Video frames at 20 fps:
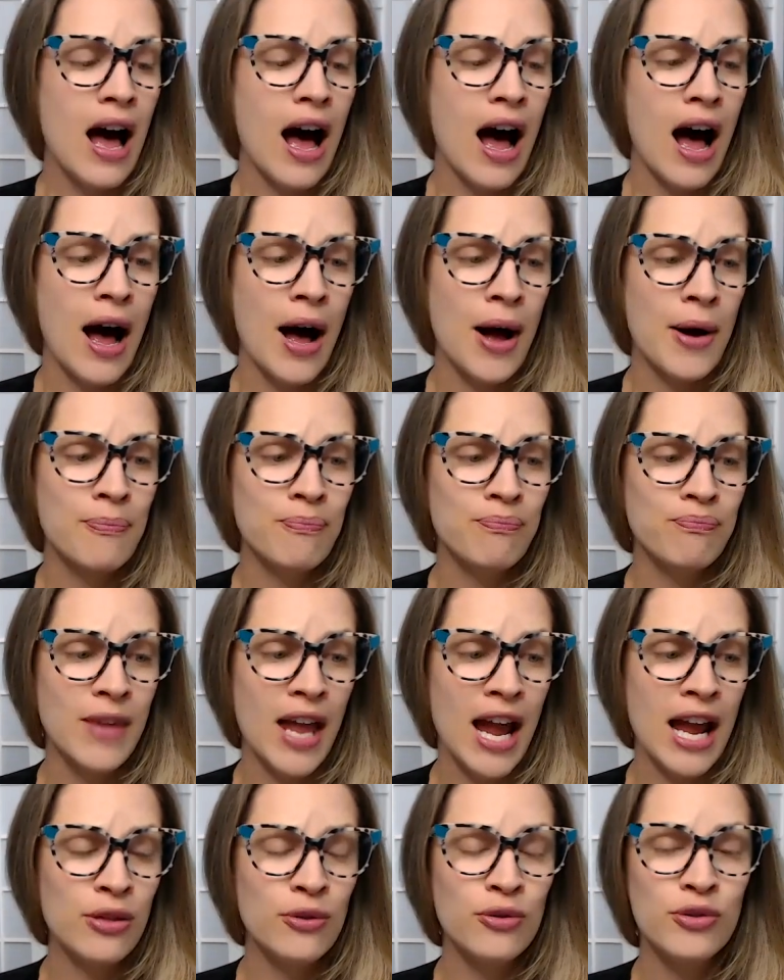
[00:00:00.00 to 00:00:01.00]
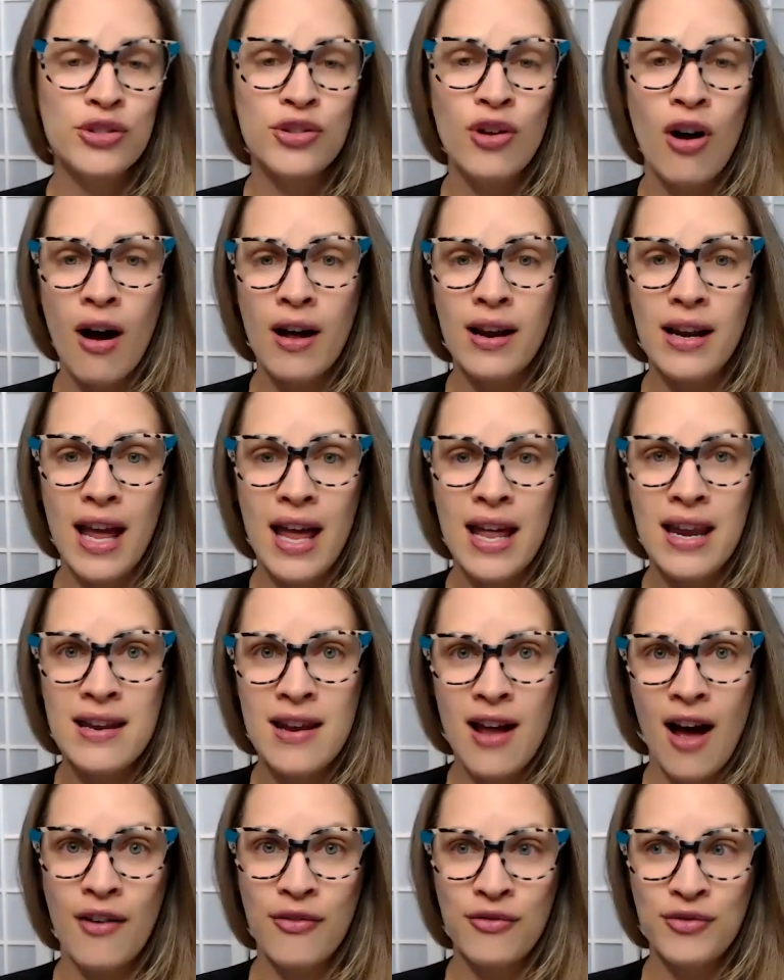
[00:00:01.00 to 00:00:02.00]
Um, and there's not
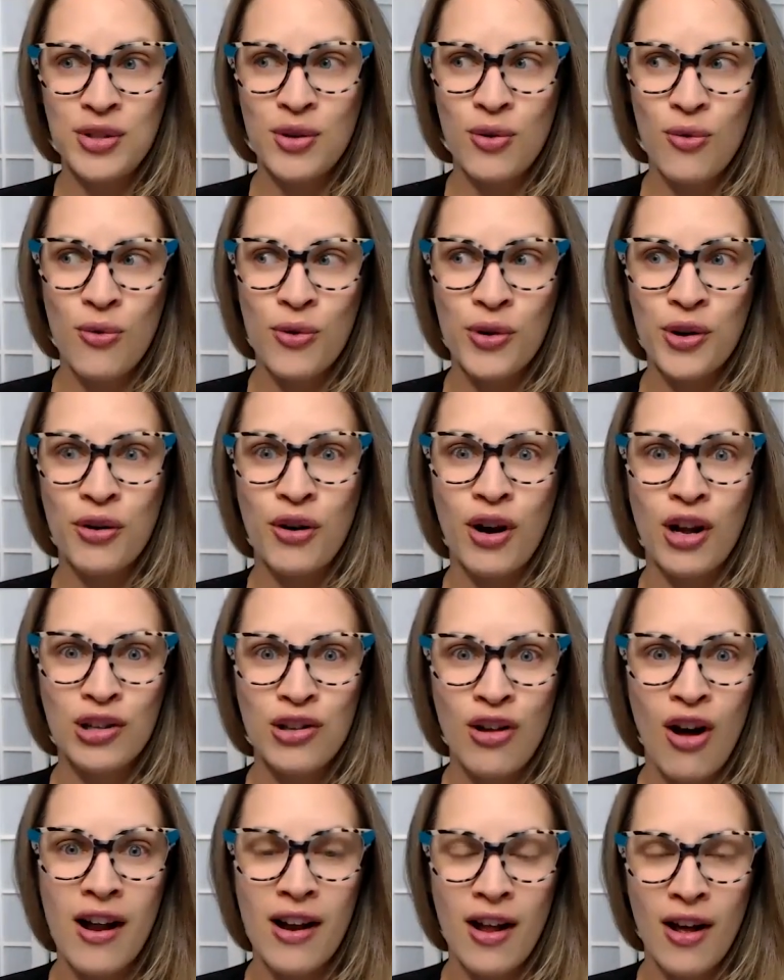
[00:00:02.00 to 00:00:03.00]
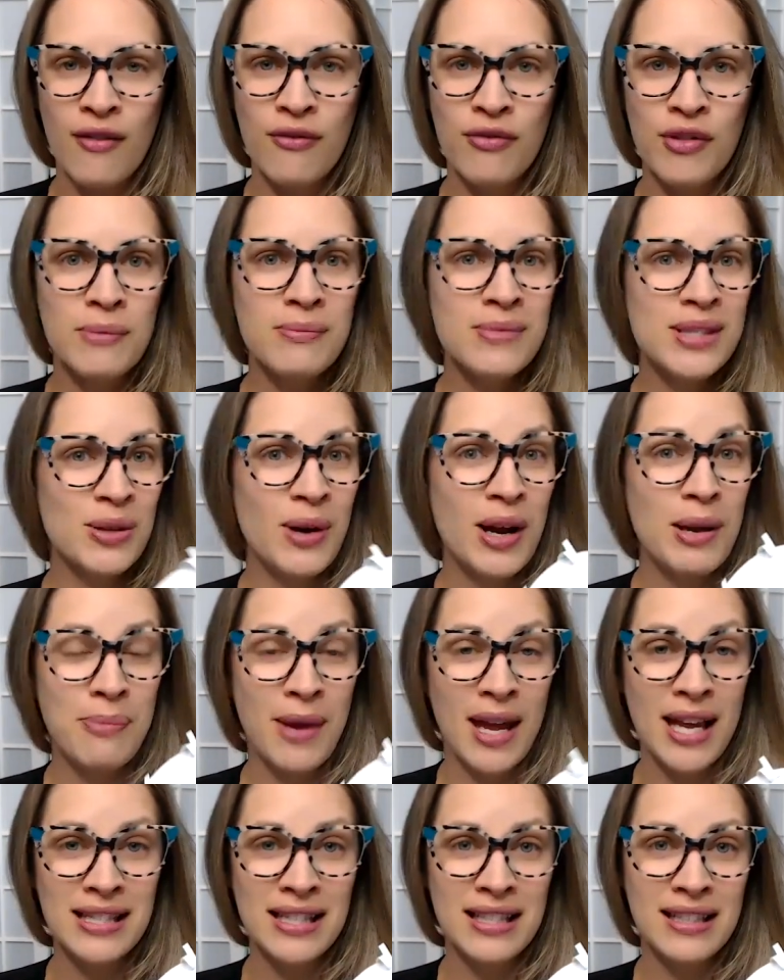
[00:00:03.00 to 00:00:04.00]
enough to order a lot of them. So I
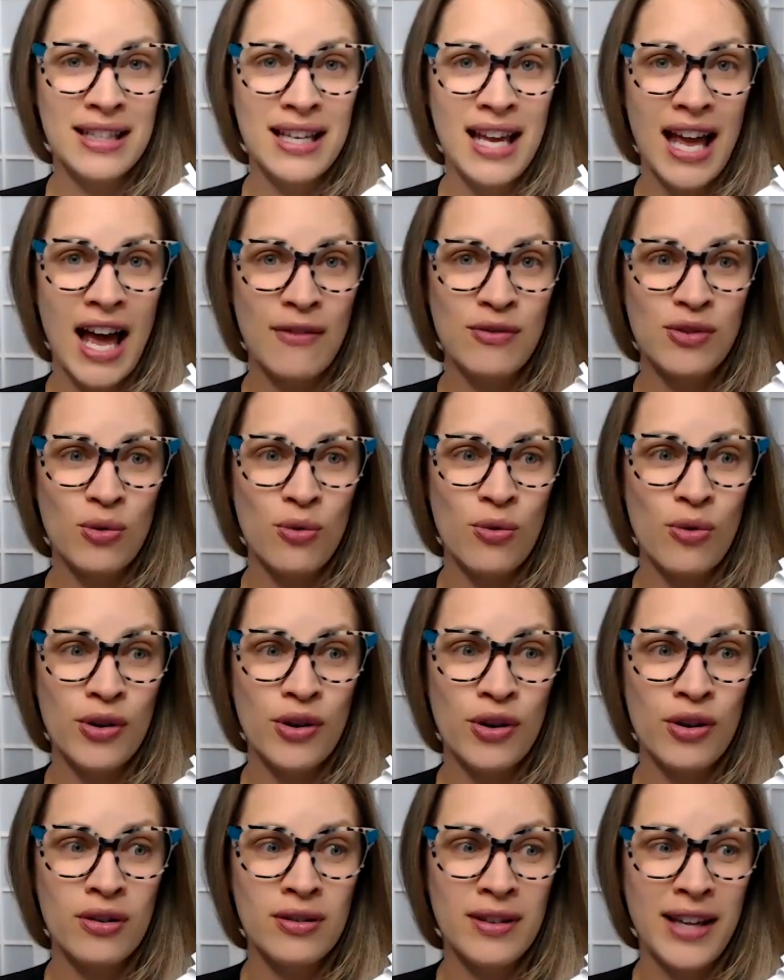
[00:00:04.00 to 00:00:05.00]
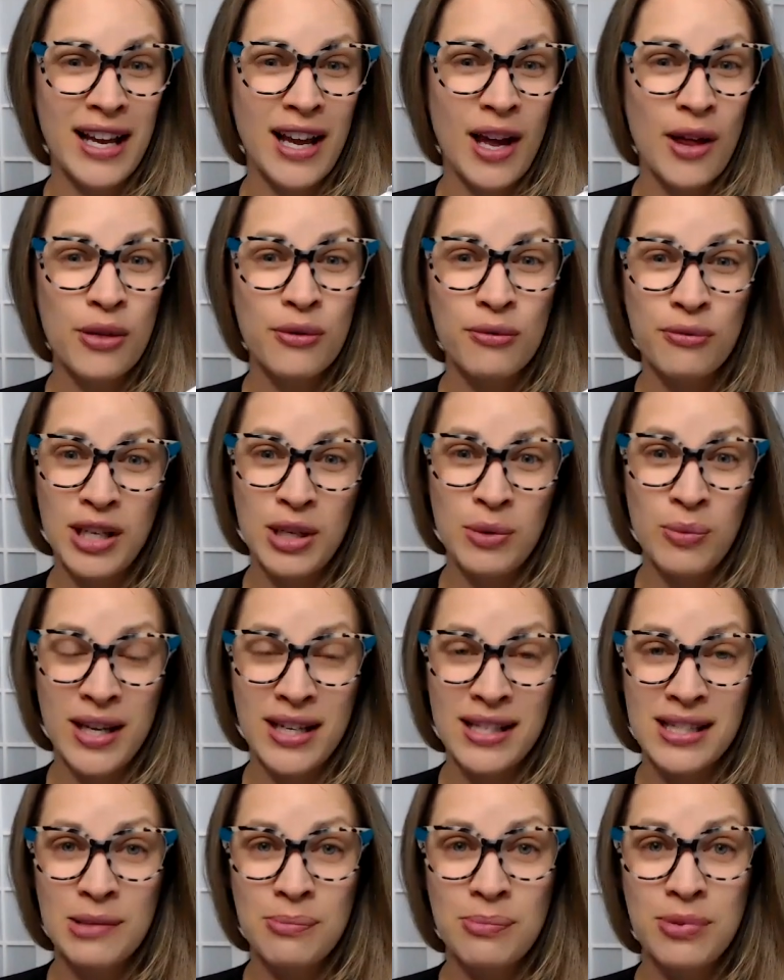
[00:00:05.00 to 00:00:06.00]
basically have to order like a three
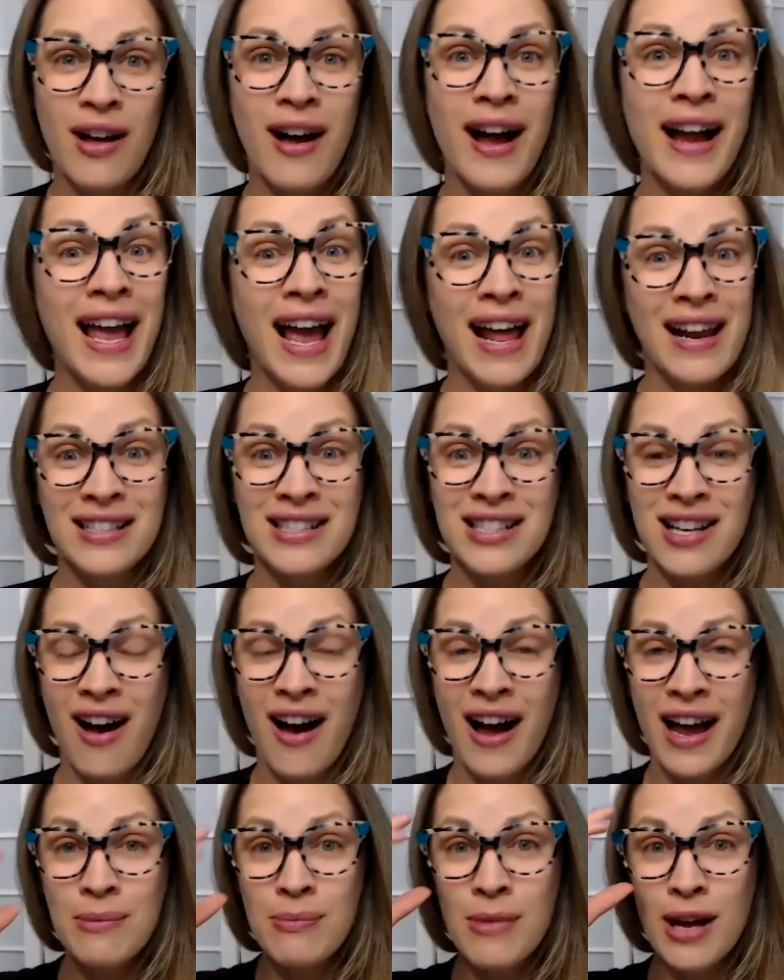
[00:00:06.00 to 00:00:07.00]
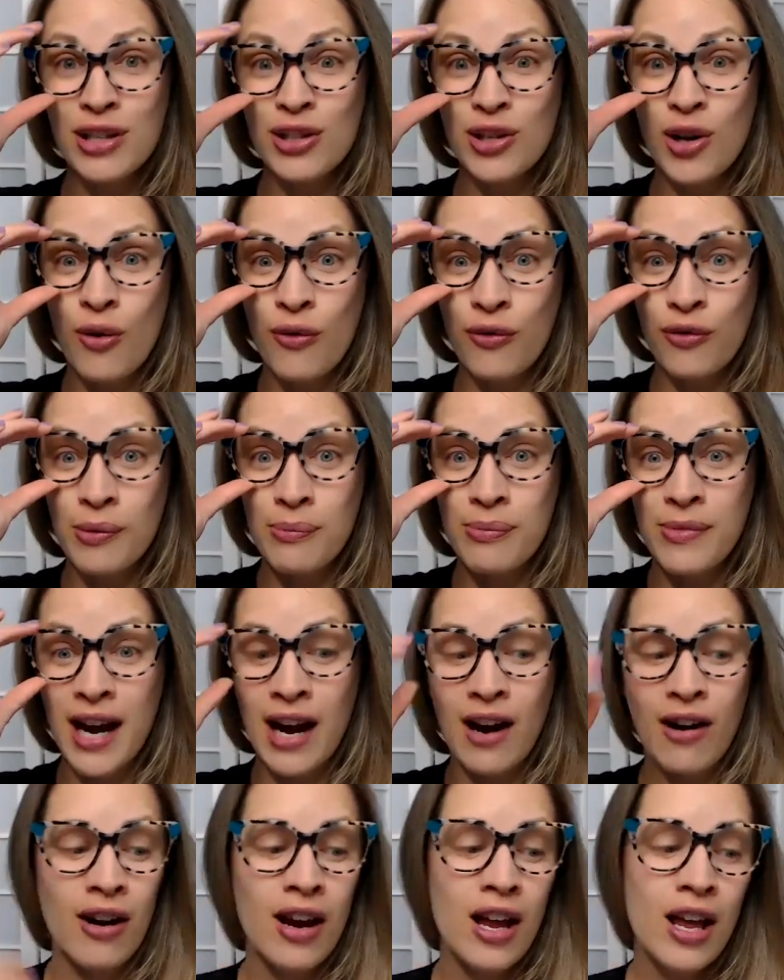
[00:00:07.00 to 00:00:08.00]
week supply at a time and go from
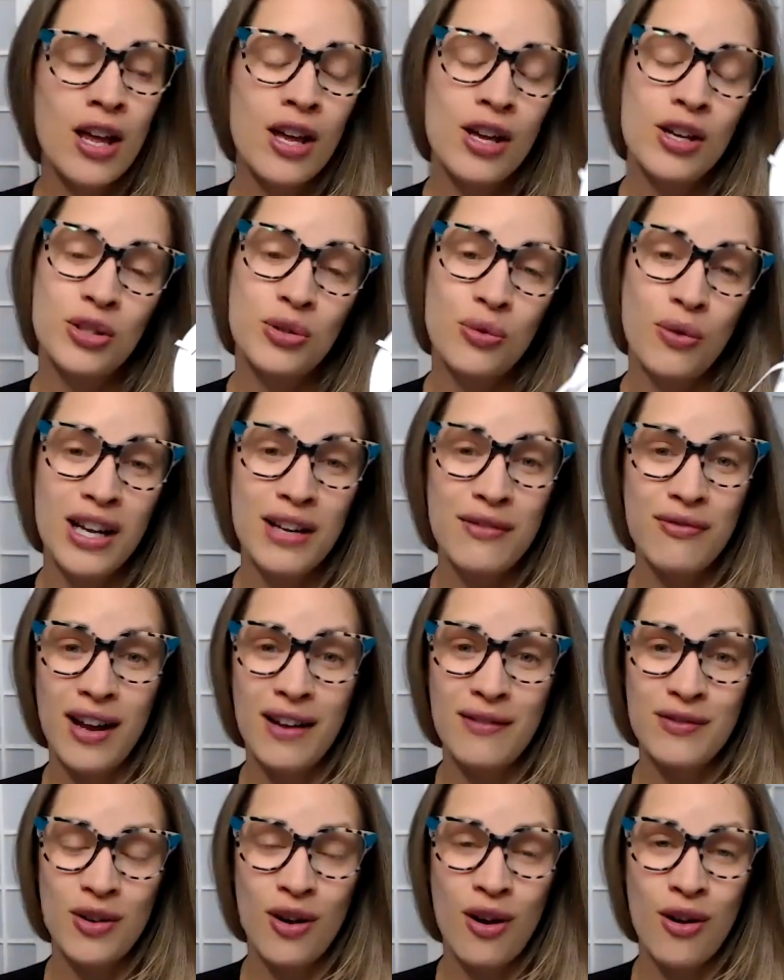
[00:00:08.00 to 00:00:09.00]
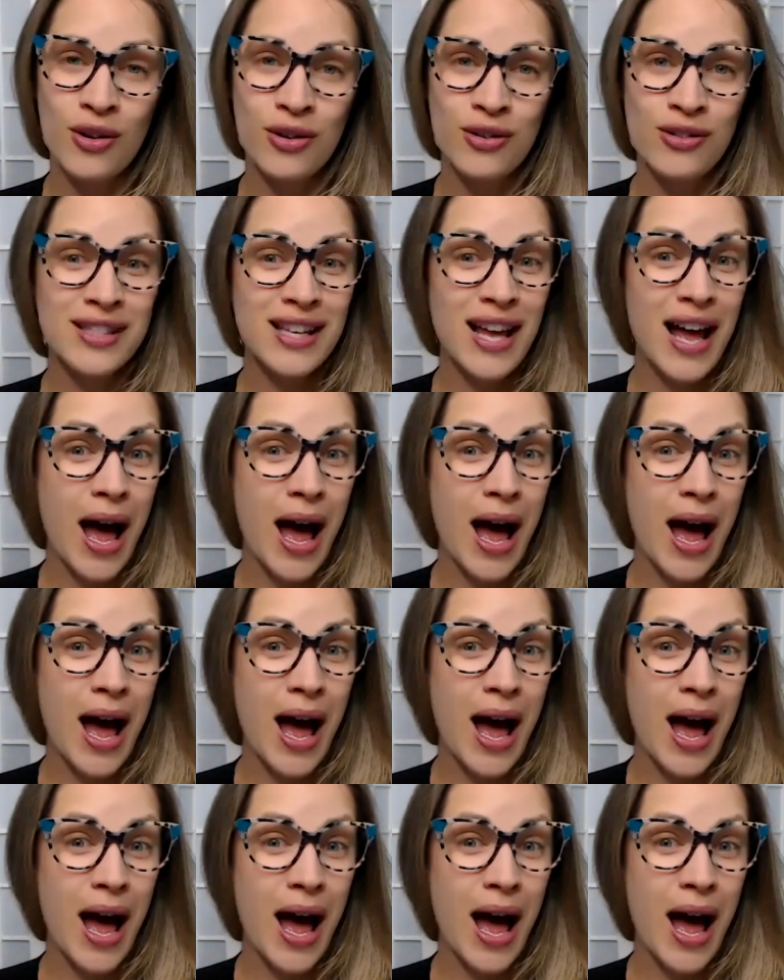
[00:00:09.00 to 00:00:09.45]
there. $25